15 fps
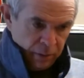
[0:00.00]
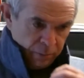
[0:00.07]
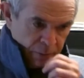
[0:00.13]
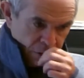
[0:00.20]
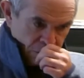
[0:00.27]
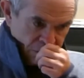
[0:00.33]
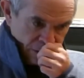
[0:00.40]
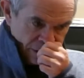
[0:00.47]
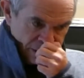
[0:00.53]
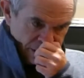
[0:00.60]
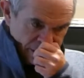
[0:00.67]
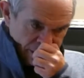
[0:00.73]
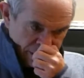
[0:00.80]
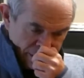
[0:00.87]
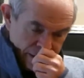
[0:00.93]

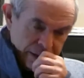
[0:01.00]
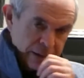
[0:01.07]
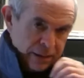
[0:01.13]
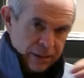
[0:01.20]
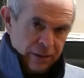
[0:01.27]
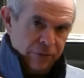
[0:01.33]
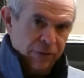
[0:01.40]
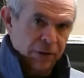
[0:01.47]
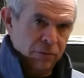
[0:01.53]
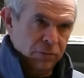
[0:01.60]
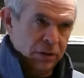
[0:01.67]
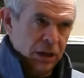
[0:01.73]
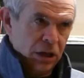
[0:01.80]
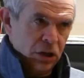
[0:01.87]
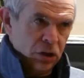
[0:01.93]
because this is the
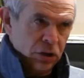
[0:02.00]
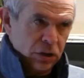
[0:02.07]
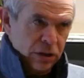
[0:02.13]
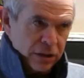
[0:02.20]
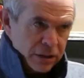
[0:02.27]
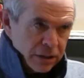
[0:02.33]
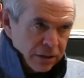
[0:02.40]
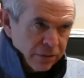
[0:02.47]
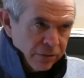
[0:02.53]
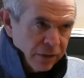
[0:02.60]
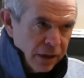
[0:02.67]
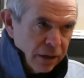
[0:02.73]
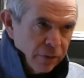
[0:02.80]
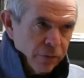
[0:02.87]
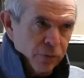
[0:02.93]
foundation, this is the
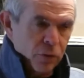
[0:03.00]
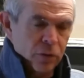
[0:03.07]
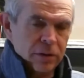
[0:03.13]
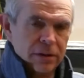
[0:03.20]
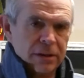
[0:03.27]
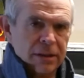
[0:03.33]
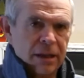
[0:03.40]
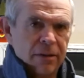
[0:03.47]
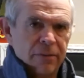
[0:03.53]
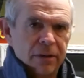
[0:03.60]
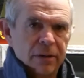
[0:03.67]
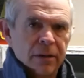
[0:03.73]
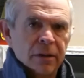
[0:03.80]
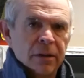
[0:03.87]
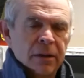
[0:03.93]
very first
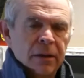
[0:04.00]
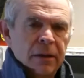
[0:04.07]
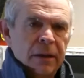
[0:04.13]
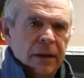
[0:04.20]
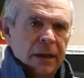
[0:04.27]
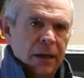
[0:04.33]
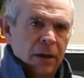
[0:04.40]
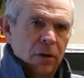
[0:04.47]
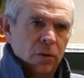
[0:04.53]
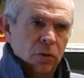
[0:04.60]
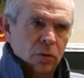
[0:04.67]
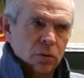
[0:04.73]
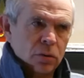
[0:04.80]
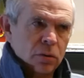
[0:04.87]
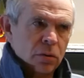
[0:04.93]
level how
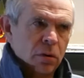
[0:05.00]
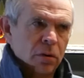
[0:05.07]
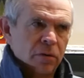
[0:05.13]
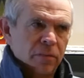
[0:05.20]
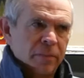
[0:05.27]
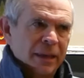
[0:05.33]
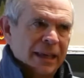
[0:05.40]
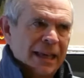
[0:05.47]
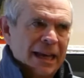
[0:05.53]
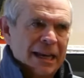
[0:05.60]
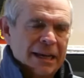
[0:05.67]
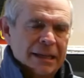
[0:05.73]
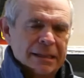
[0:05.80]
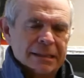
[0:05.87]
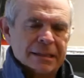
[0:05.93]
you solve
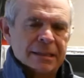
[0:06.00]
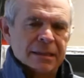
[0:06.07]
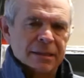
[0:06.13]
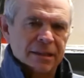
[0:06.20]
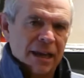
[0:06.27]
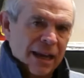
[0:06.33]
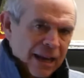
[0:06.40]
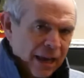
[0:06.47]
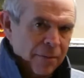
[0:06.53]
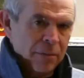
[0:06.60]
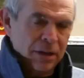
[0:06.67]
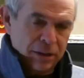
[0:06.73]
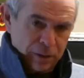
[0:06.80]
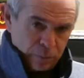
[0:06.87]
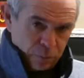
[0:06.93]
mechanics,
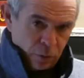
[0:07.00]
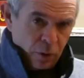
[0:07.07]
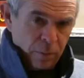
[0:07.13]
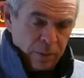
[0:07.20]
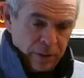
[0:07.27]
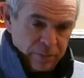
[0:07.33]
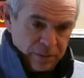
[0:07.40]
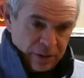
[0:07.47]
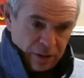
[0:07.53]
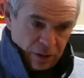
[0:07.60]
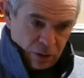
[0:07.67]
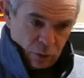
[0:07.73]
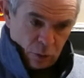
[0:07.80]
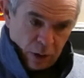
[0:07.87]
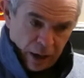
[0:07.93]
dynamics problems.
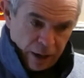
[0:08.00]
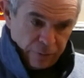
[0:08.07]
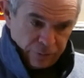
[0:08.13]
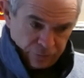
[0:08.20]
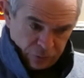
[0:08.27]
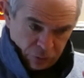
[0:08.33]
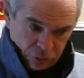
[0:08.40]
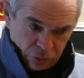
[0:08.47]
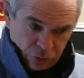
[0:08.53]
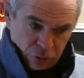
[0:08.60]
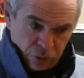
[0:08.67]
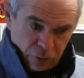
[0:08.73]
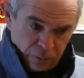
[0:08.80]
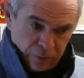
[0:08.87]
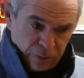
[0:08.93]
You have to
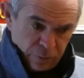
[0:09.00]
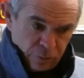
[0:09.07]
determine